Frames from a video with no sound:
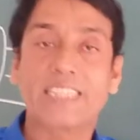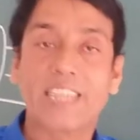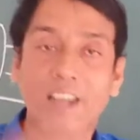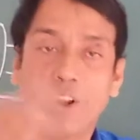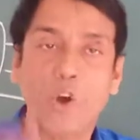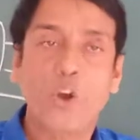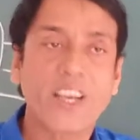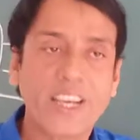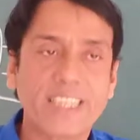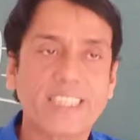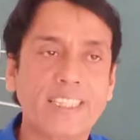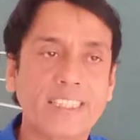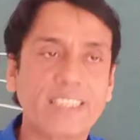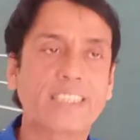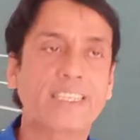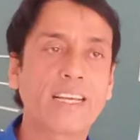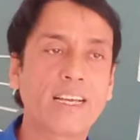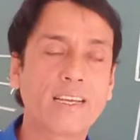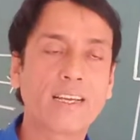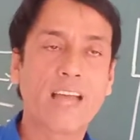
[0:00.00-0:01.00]
0 is
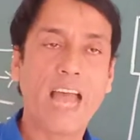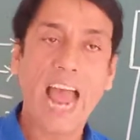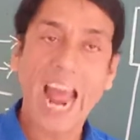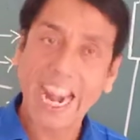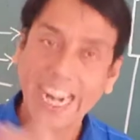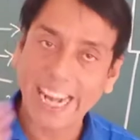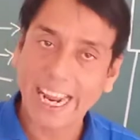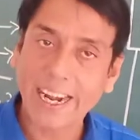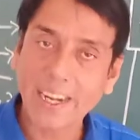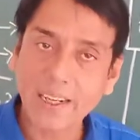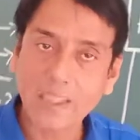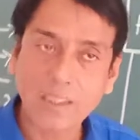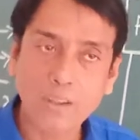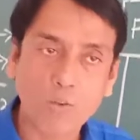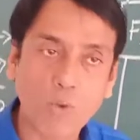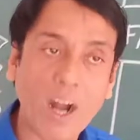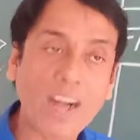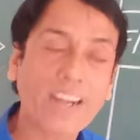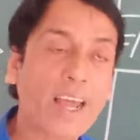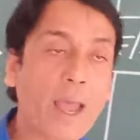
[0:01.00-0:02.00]

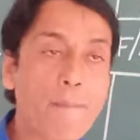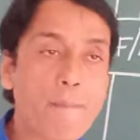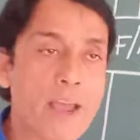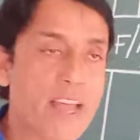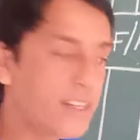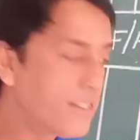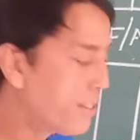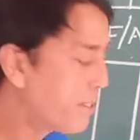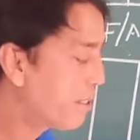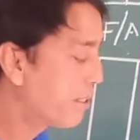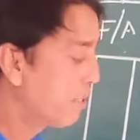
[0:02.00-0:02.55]
added, what happens?